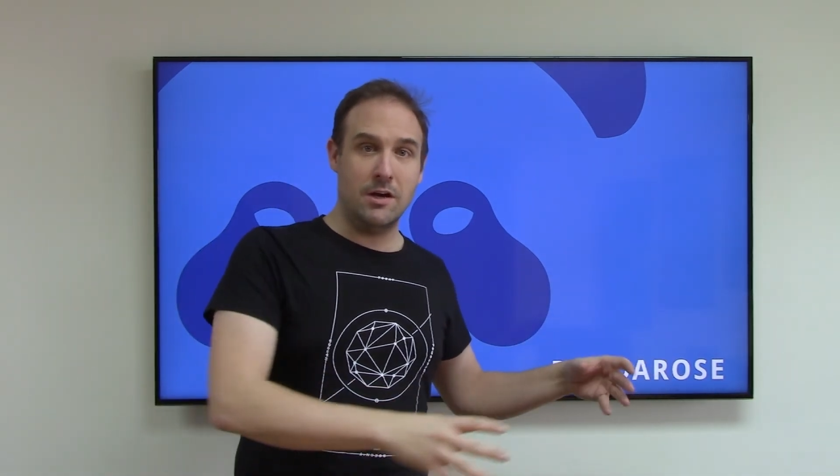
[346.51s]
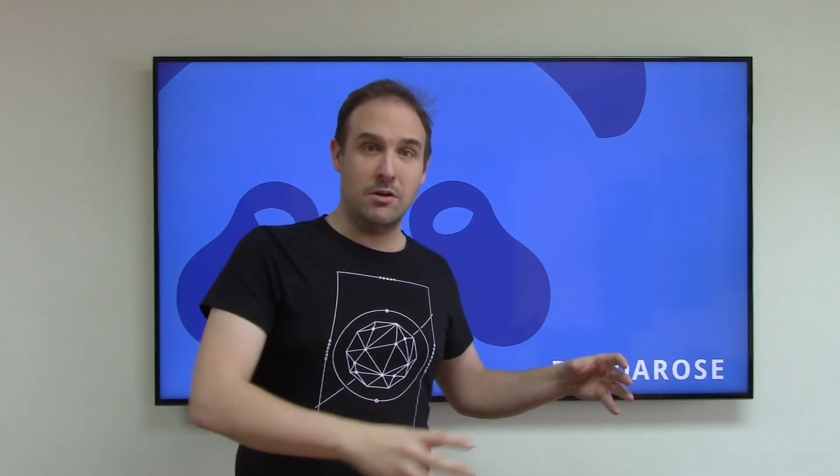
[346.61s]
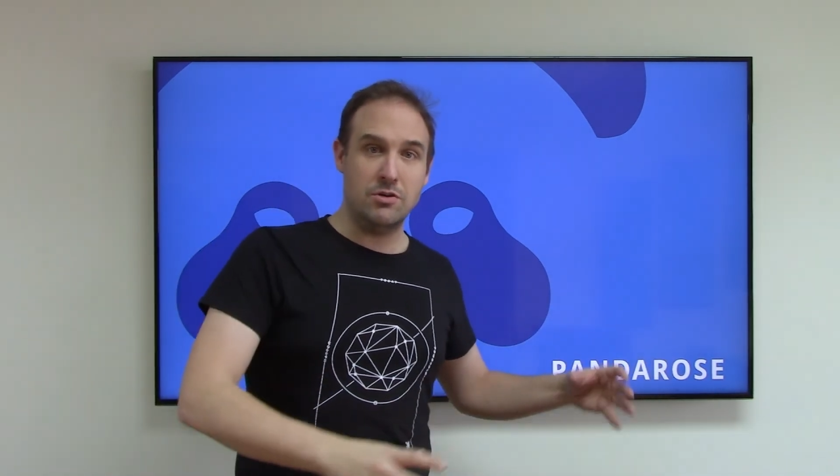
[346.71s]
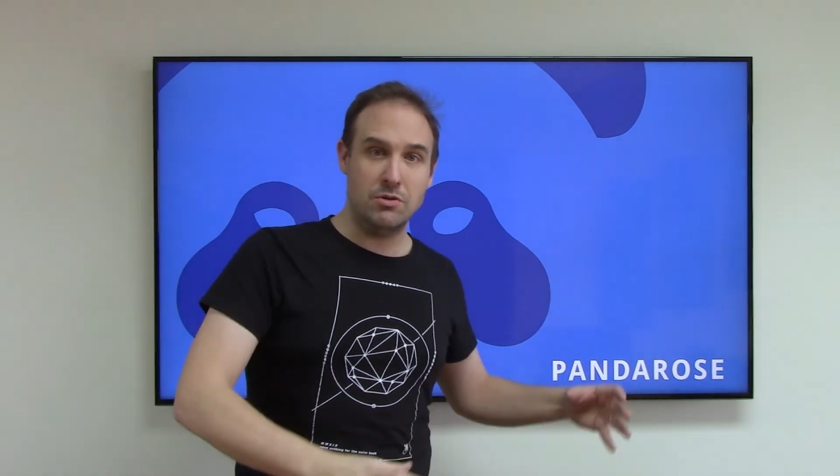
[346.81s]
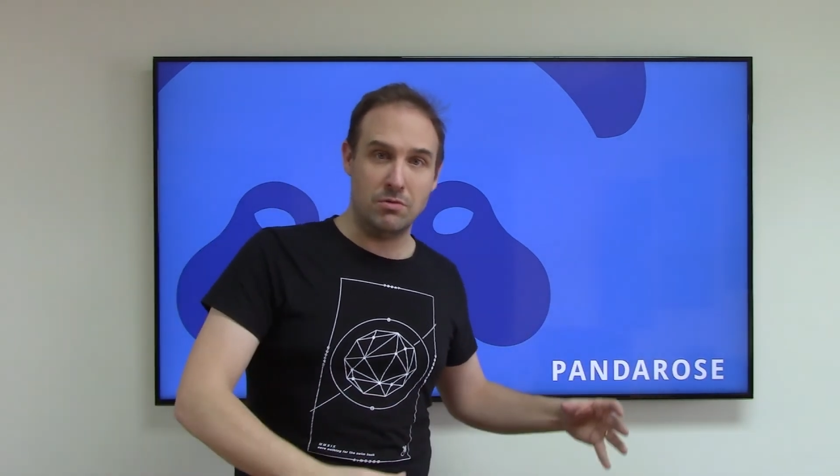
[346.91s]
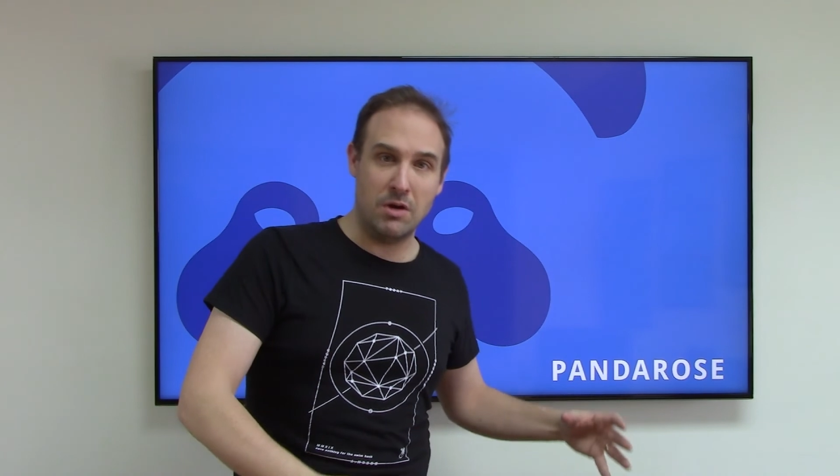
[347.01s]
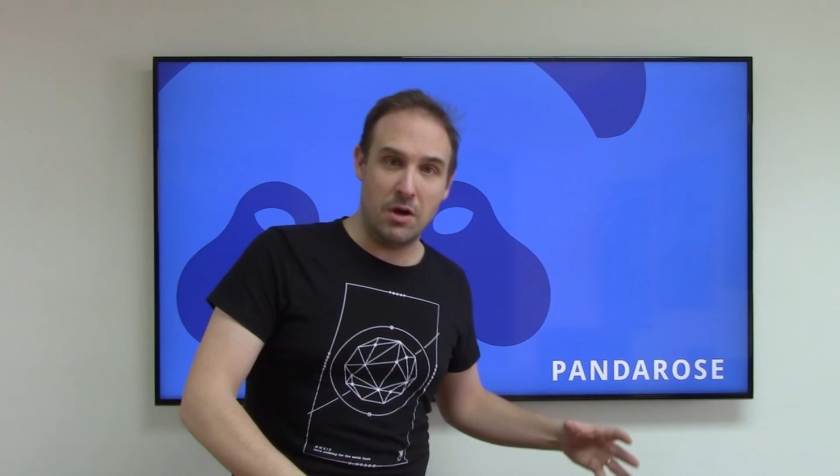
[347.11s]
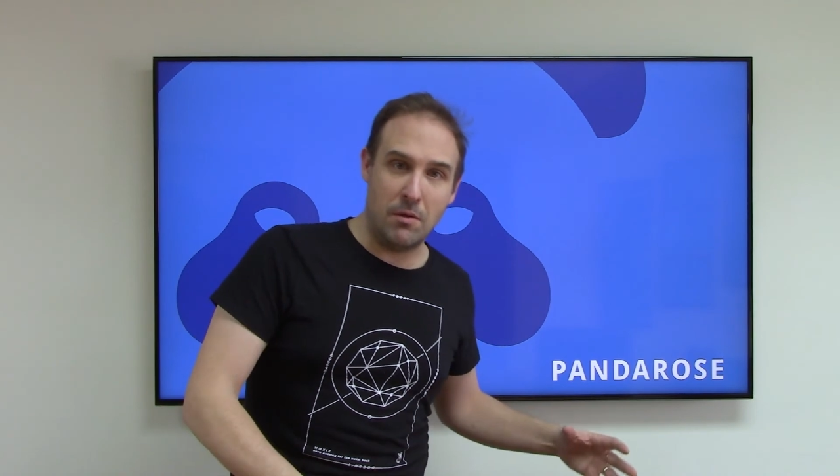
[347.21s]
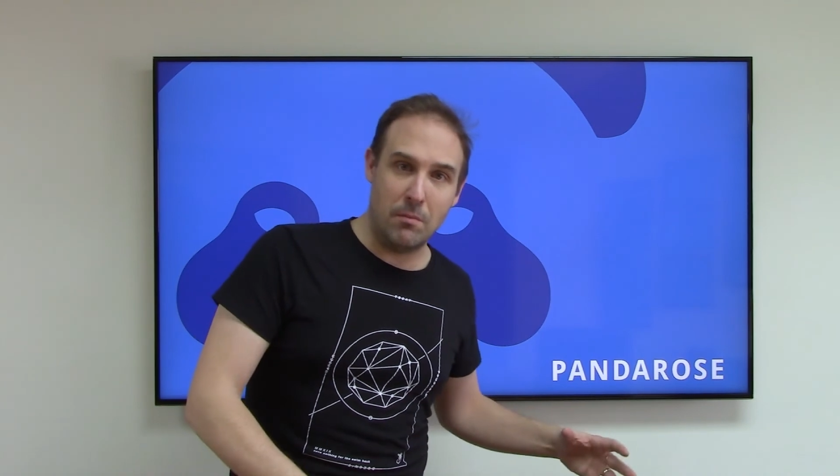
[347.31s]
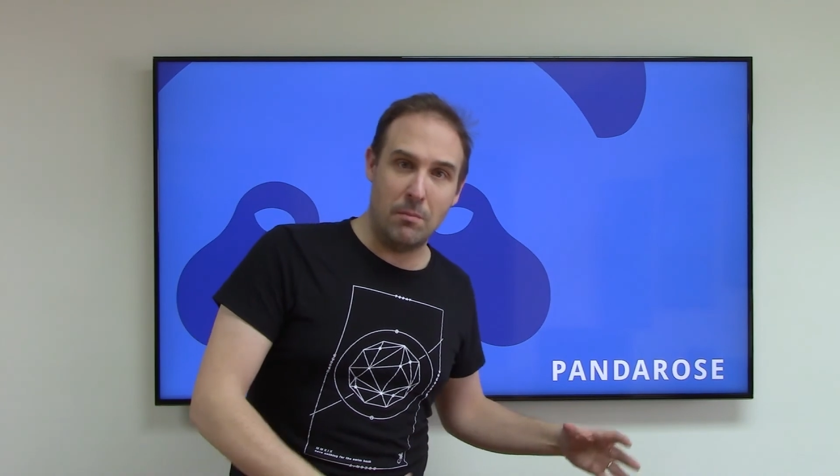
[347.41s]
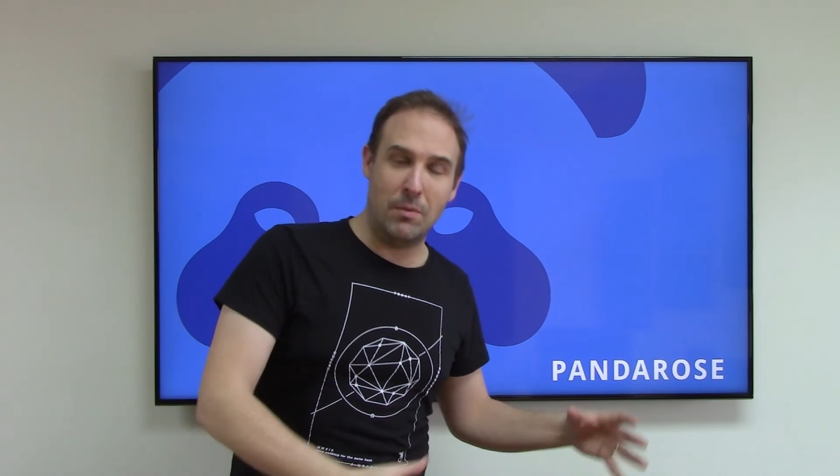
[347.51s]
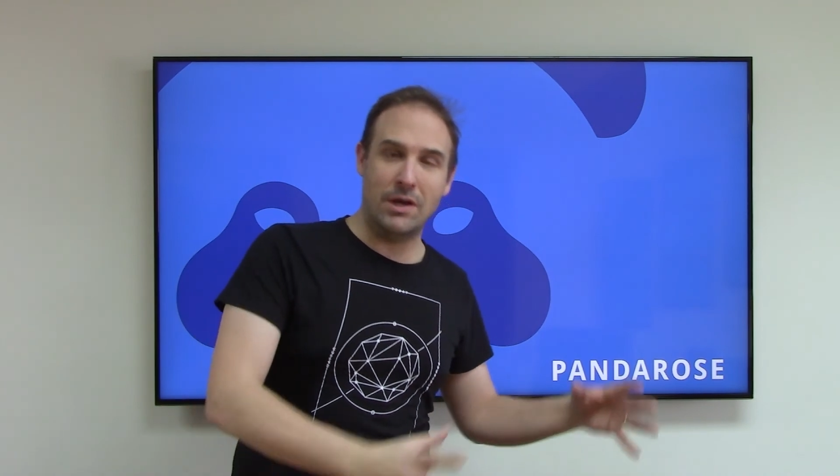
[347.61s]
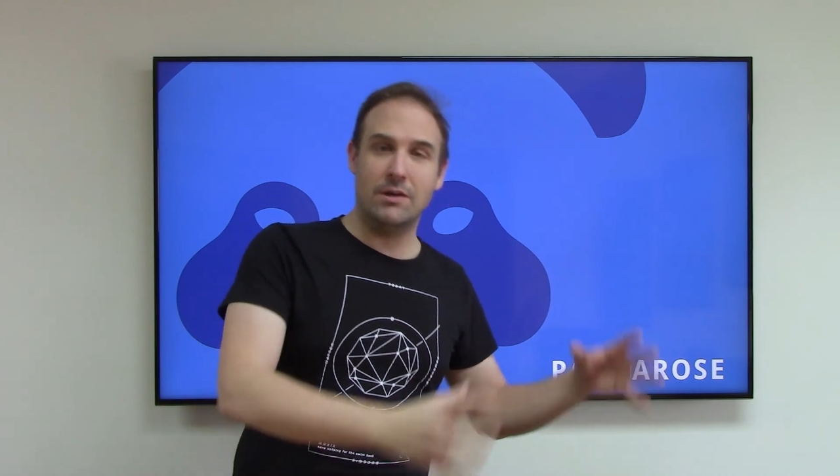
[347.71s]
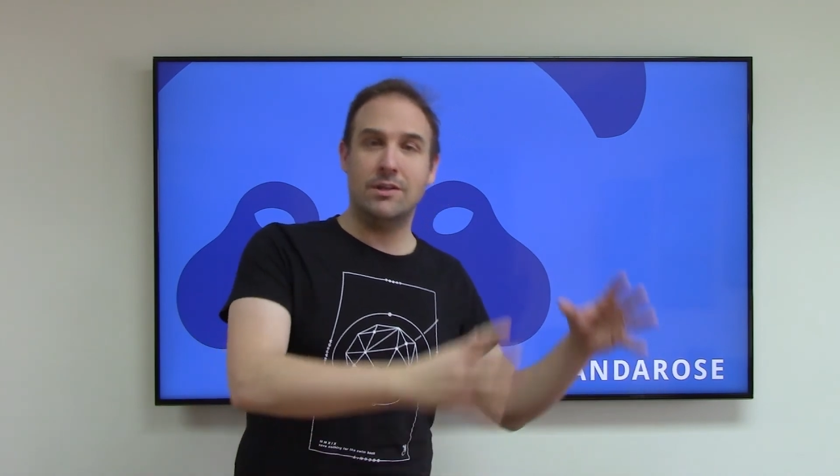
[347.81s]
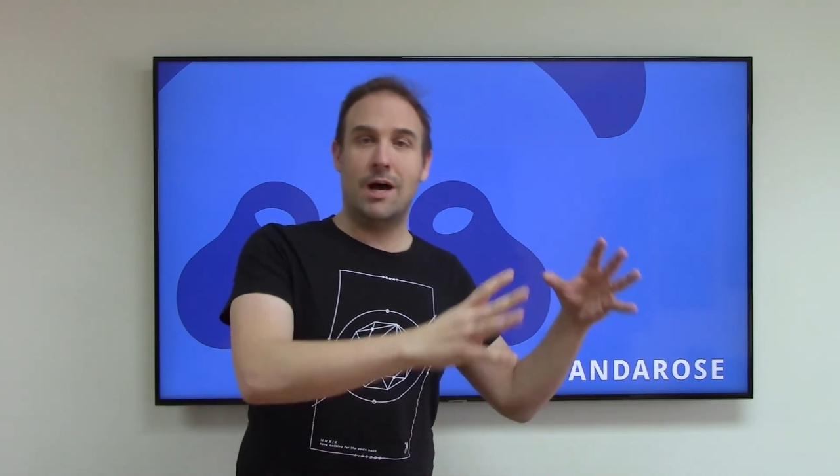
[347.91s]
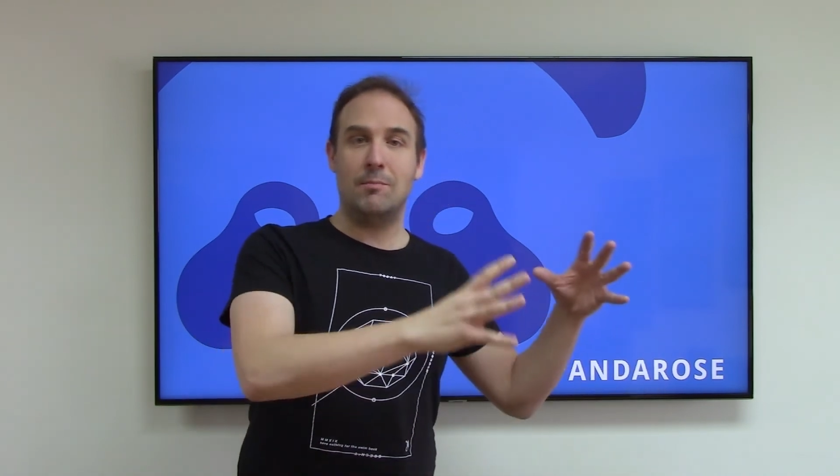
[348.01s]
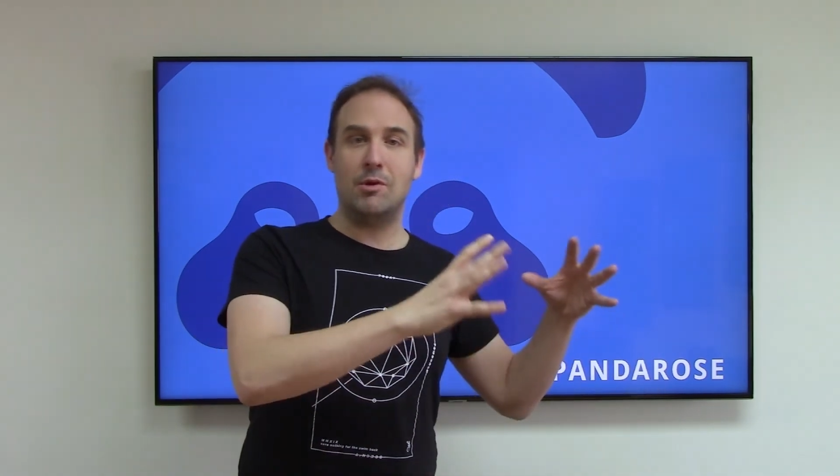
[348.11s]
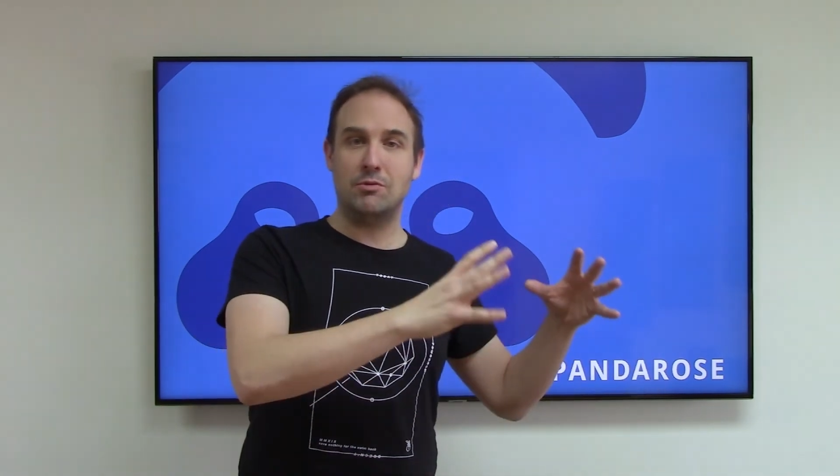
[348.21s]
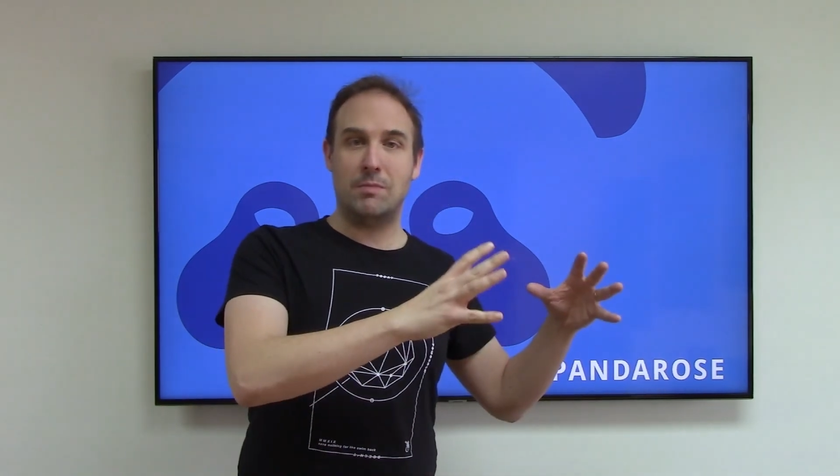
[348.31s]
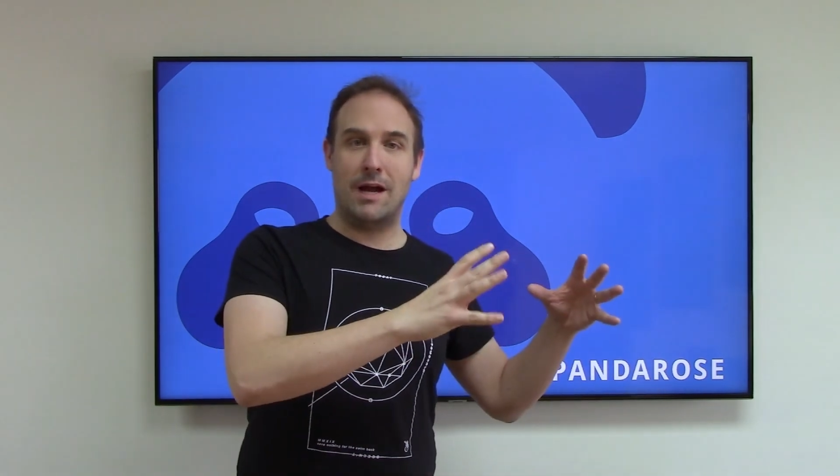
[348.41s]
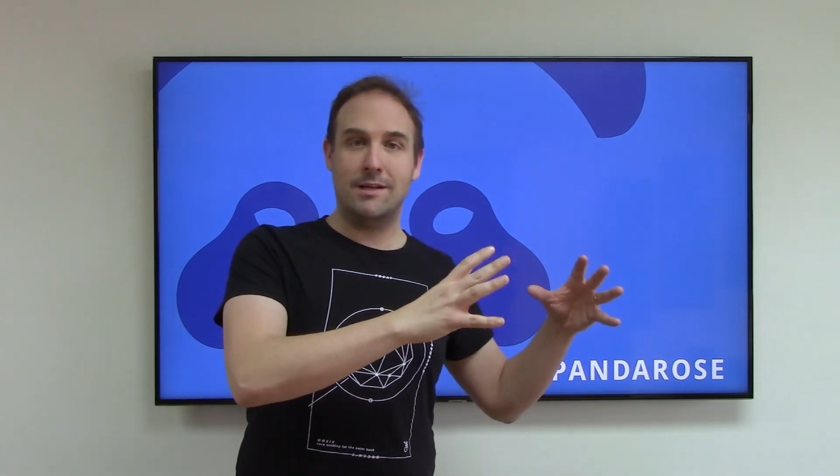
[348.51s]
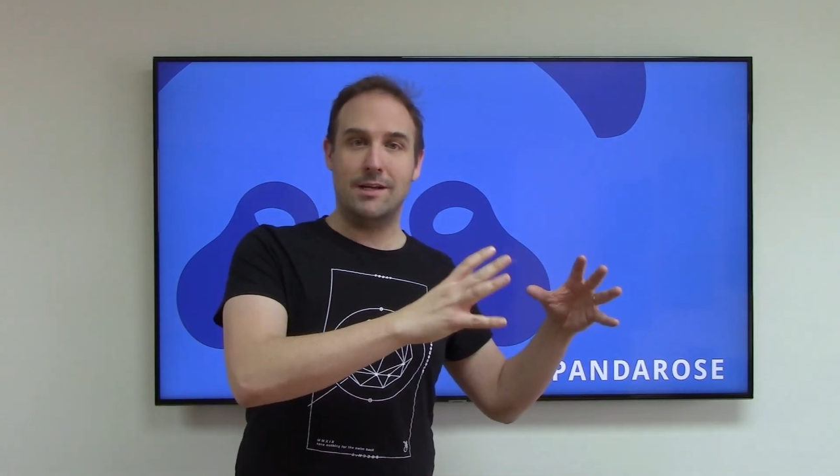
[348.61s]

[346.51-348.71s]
to build up those brand